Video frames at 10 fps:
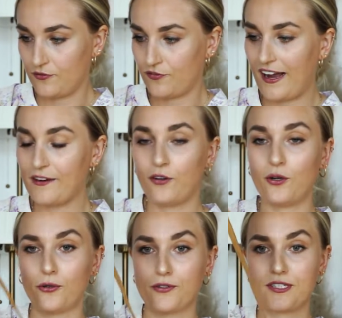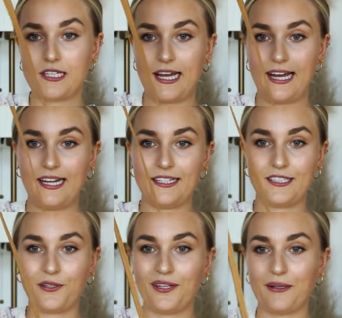5 holes, and
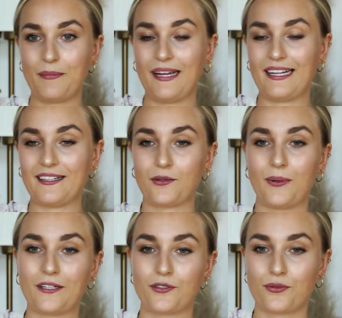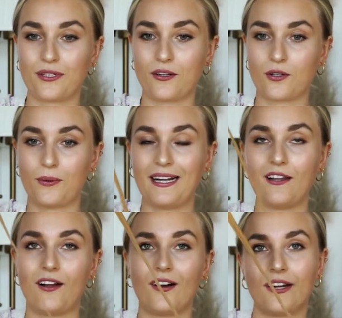you can make it quite short or quite
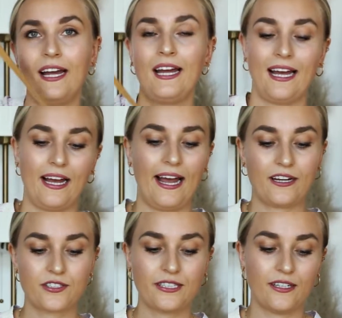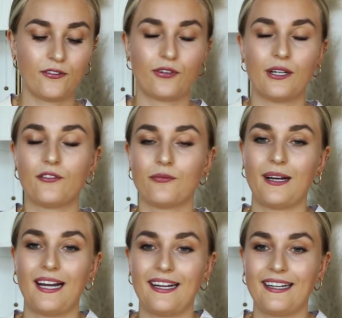long. Actually, a friend of
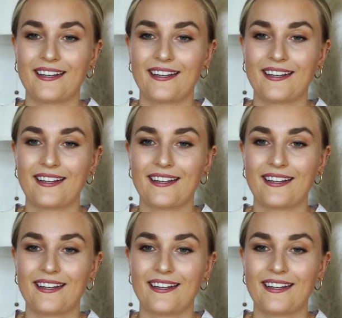mine